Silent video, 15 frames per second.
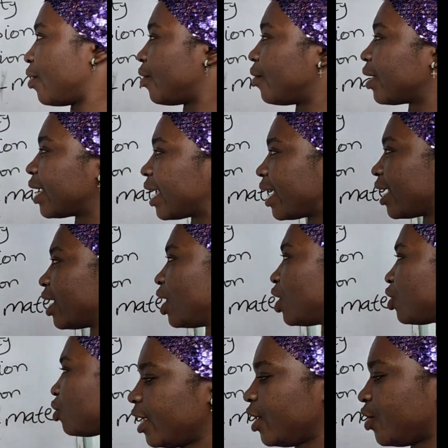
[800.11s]
Okay,
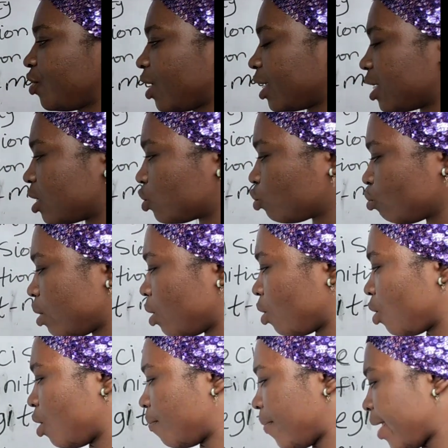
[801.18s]
you can as well
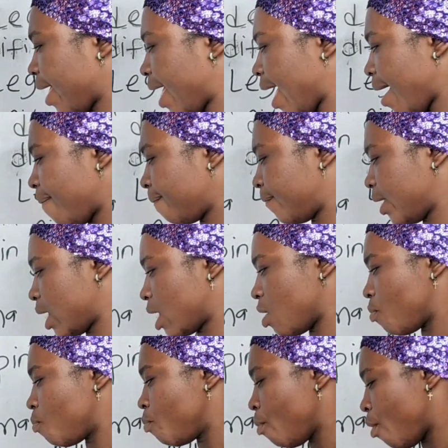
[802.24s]
come here and pick
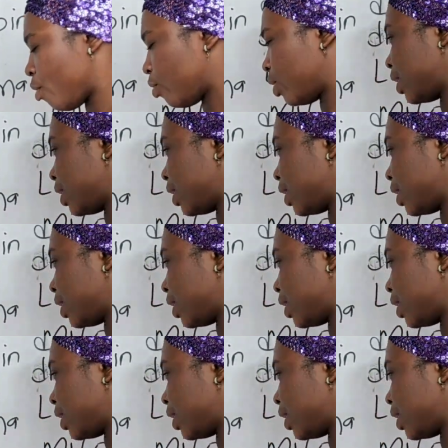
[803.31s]
mo,